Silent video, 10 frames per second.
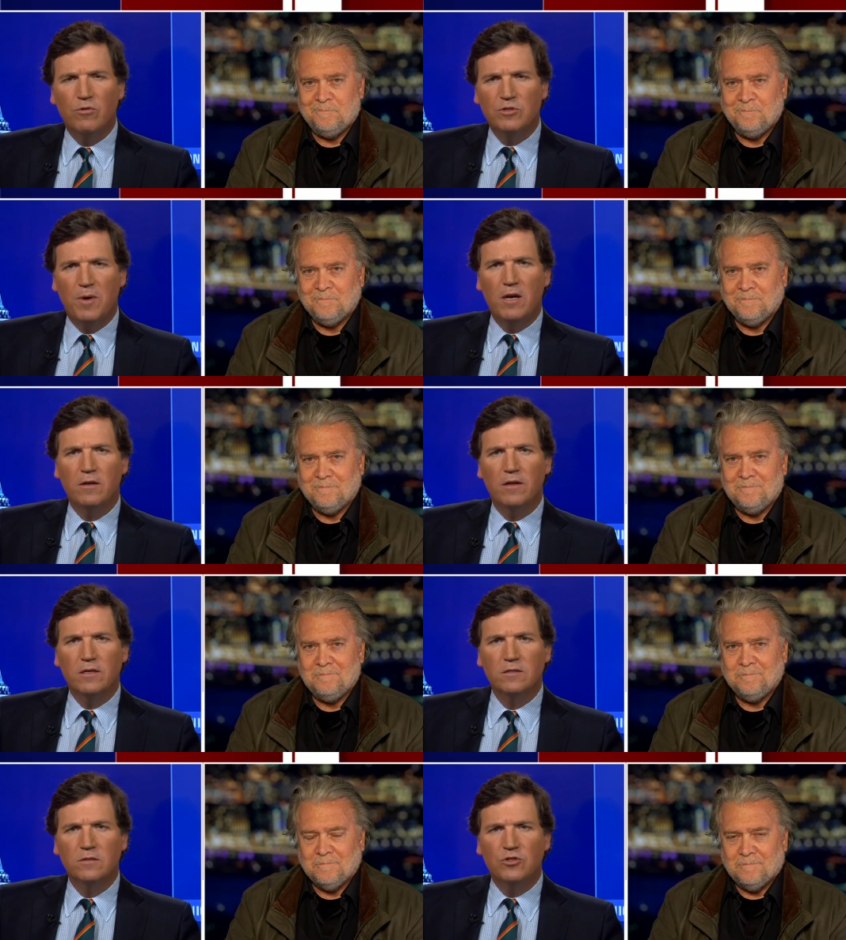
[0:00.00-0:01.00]
Speaker 1: to respond to
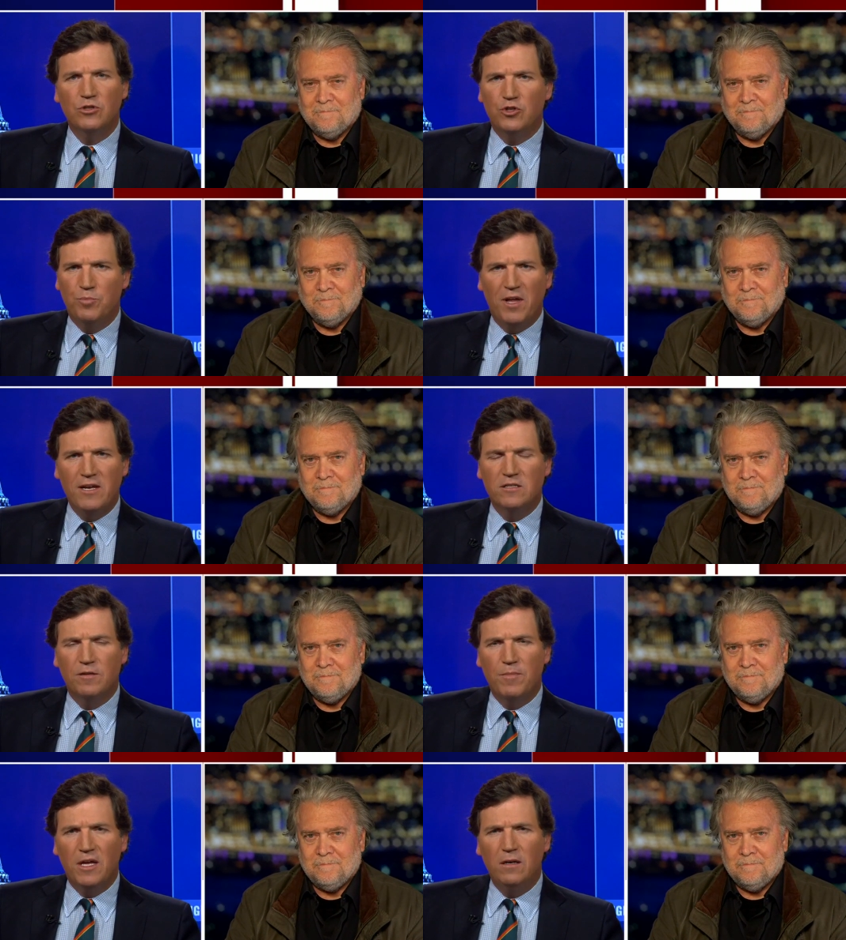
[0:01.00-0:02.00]
this? Do you, do you plan to
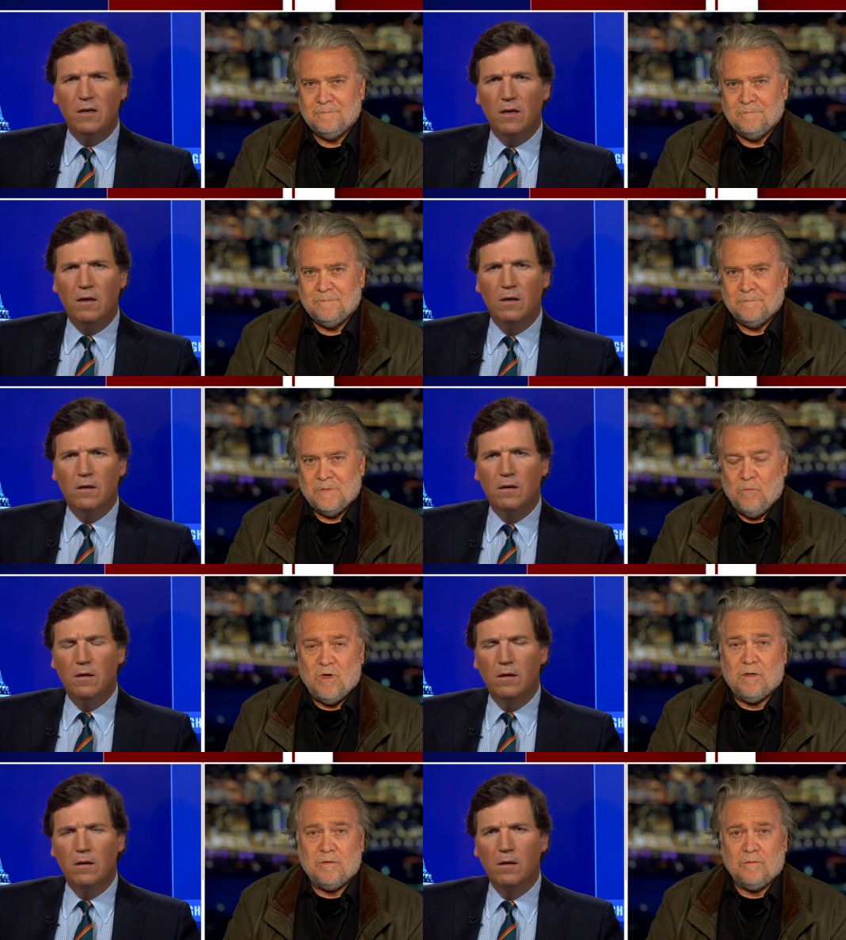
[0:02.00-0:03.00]
submit?
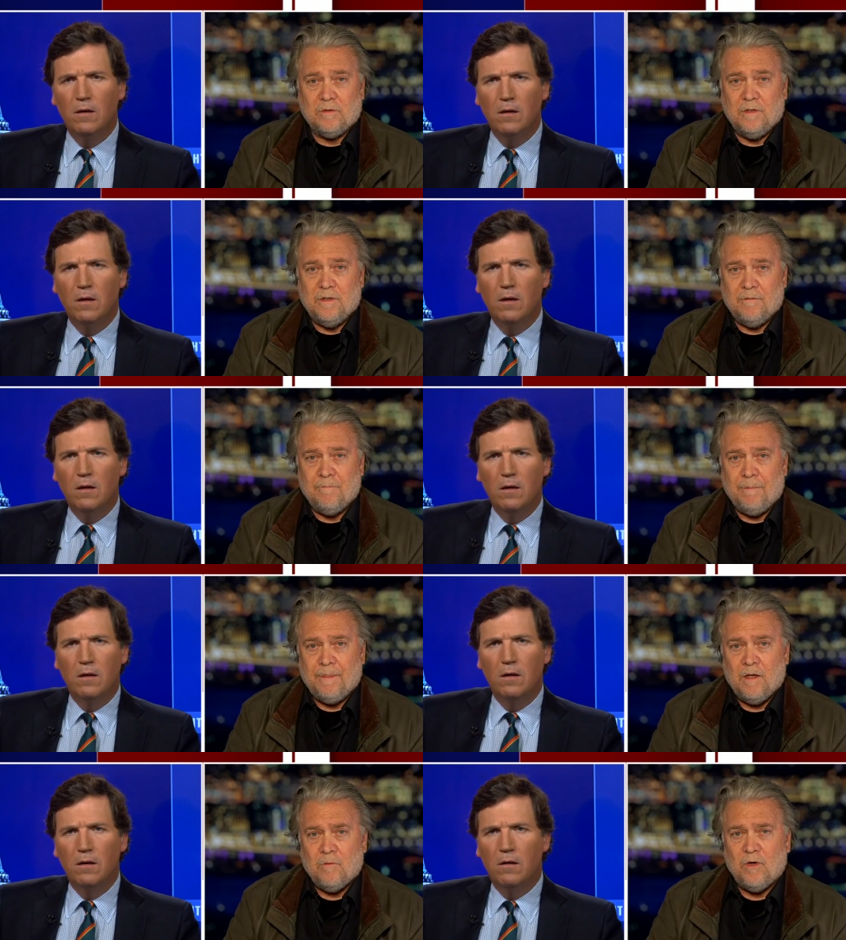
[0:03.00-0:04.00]
Speaker 2: Well,
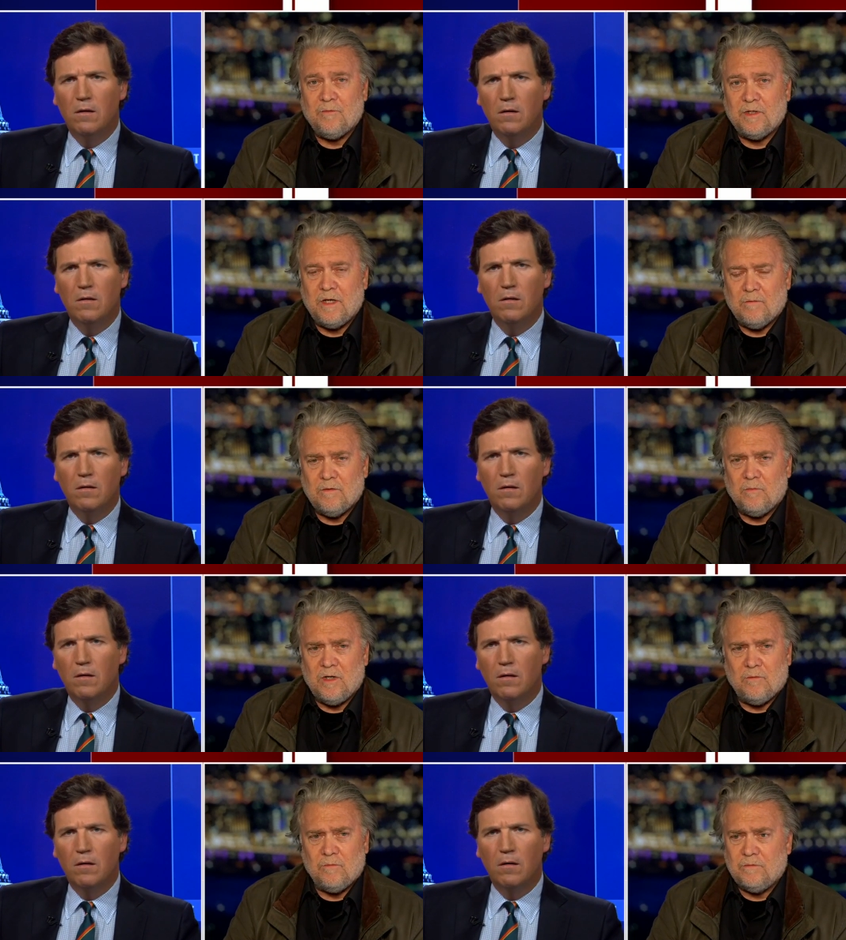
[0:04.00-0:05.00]
well, we get,
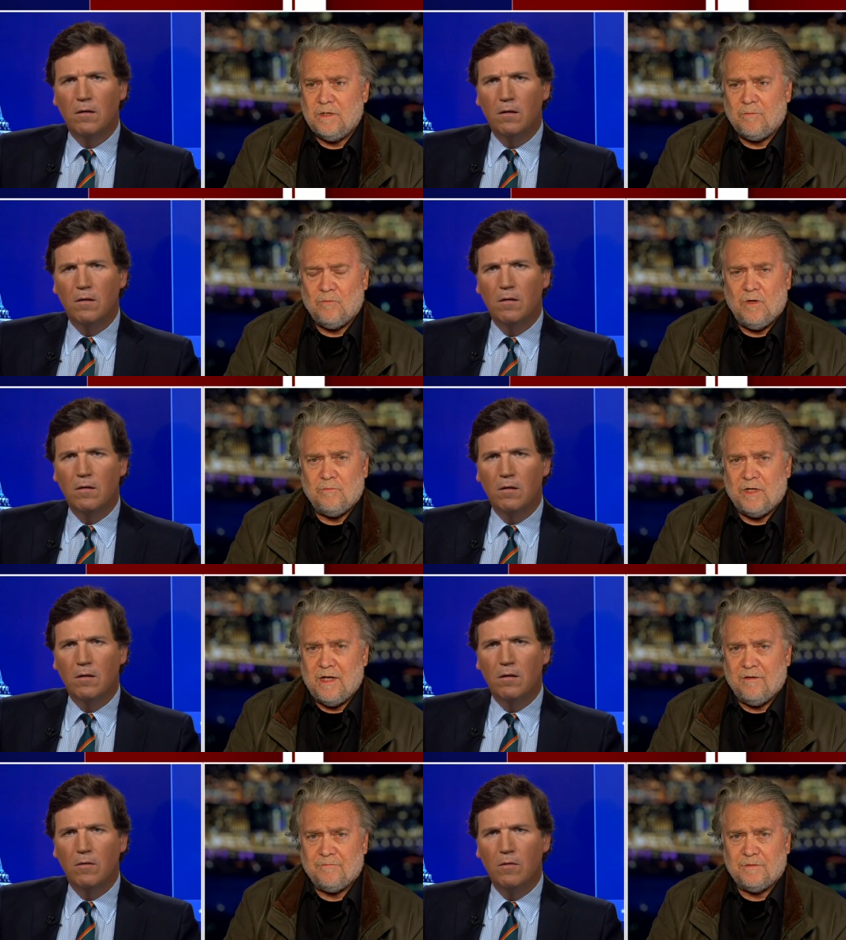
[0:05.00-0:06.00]
well. Number one, we
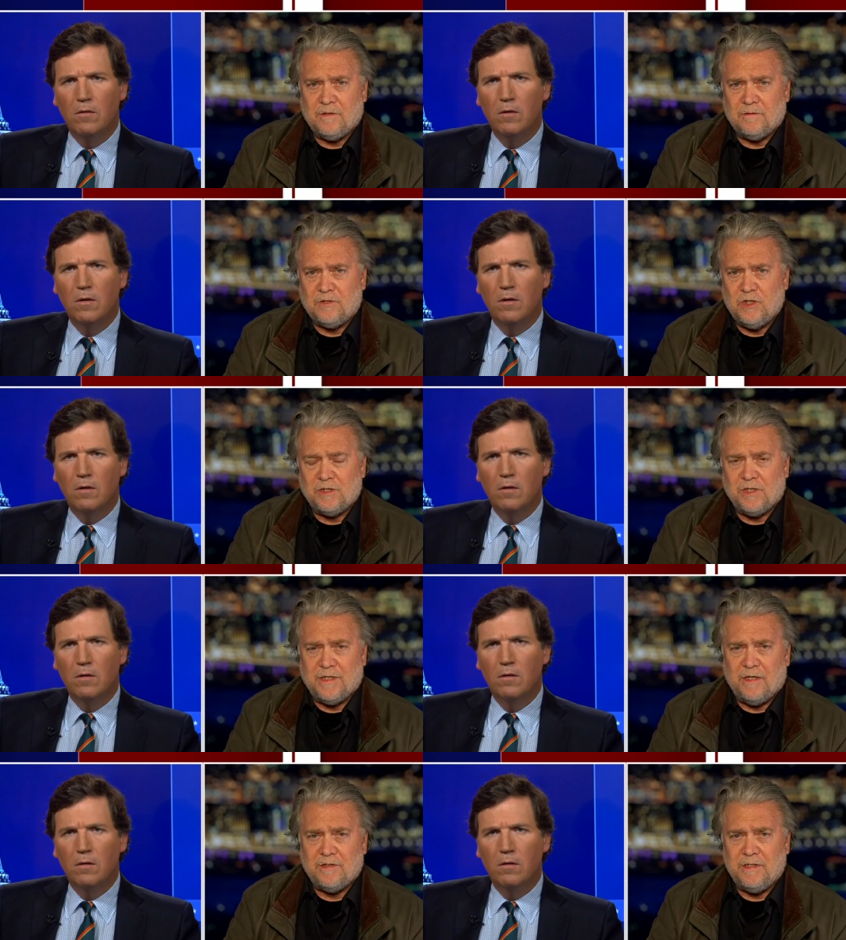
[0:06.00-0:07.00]
have the judge
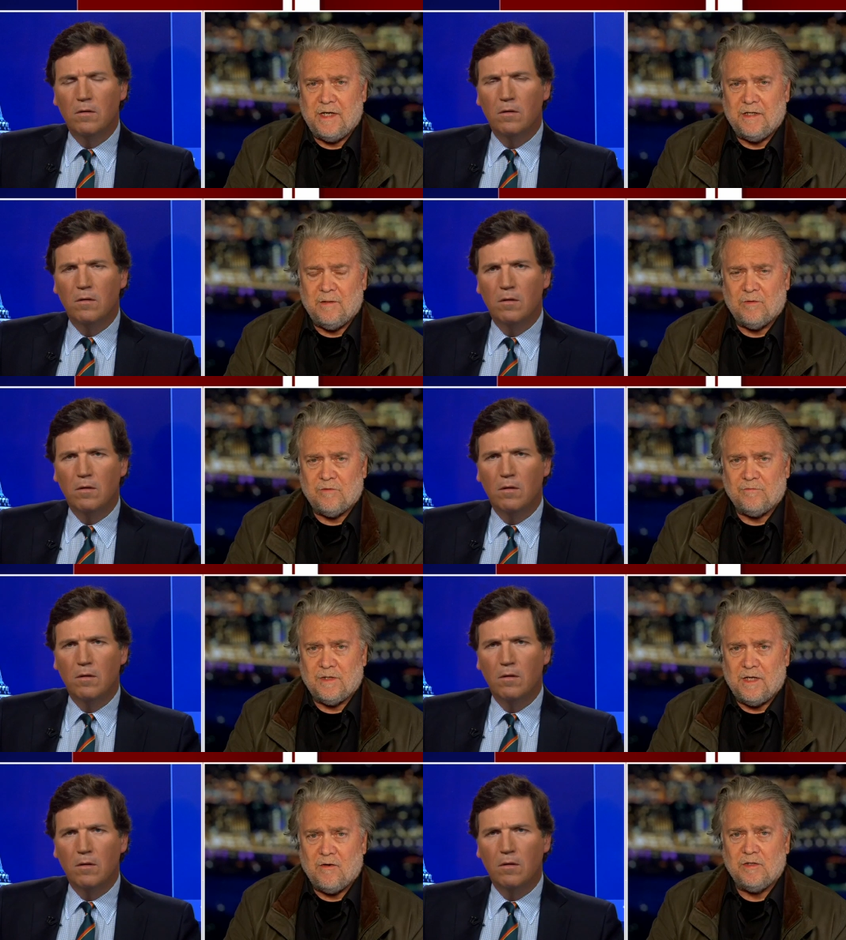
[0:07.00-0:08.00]
laid out today a number of
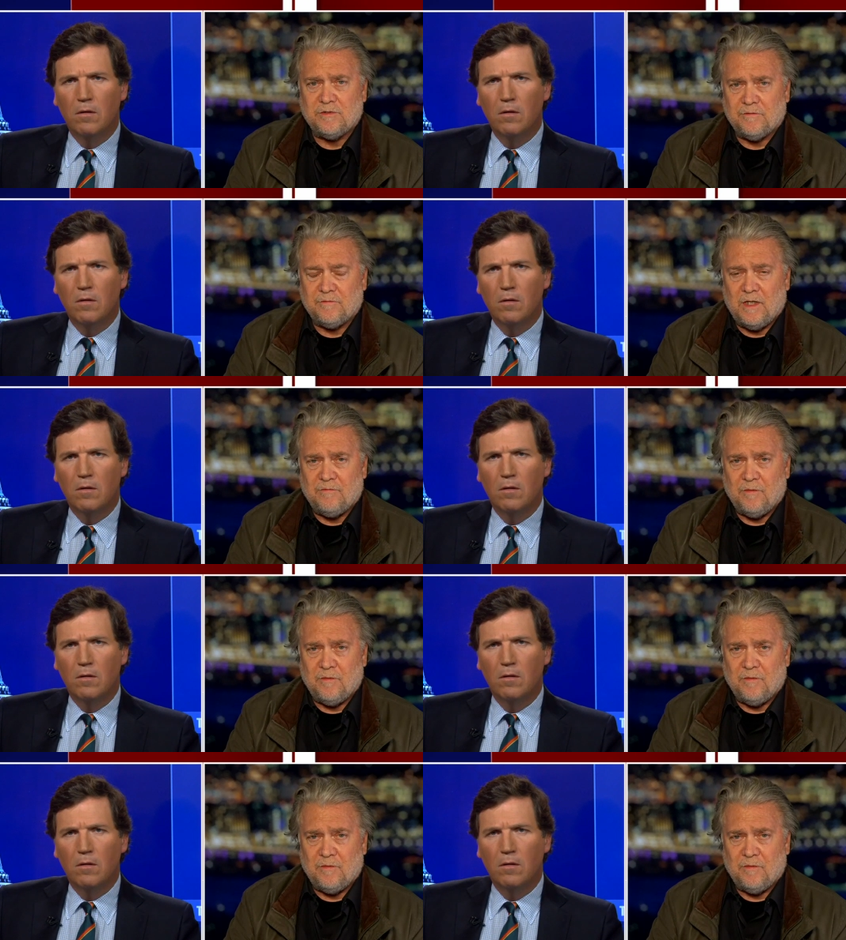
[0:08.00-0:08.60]
areas of, of